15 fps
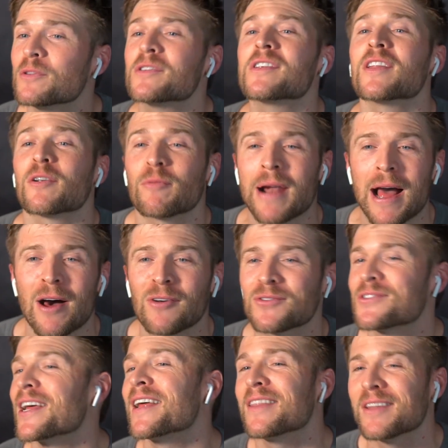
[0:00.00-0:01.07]
to the Ralphs,
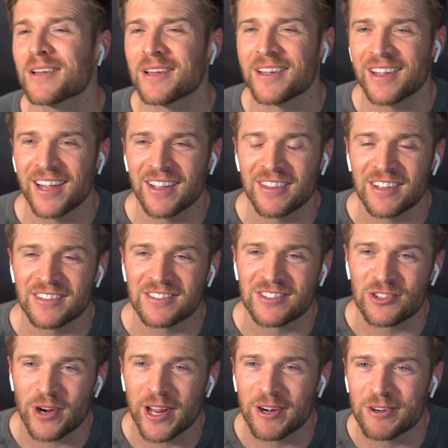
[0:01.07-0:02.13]
and the
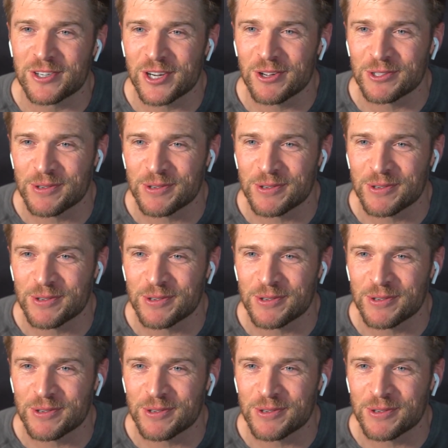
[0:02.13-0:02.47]
Trader Joe's right